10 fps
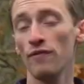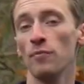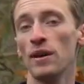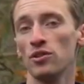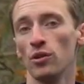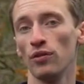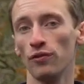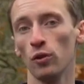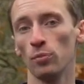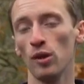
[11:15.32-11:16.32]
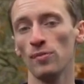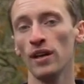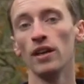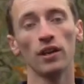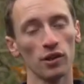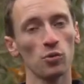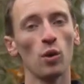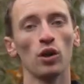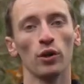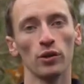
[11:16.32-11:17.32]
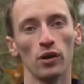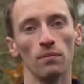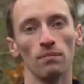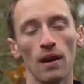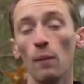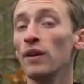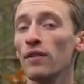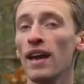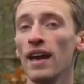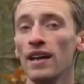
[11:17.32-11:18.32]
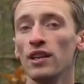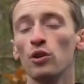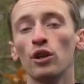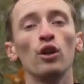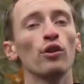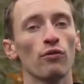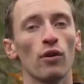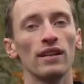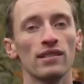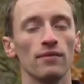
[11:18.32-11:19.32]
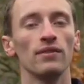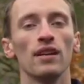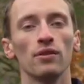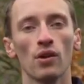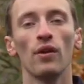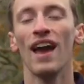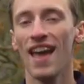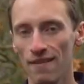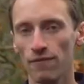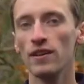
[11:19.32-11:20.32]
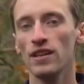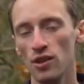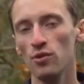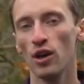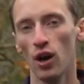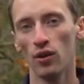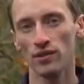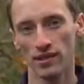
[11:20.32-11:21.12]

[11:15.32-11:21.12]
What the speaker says: information on the Ford Puma, go to whatcar.com. And when you're there, you can look through our list of deals on every new car on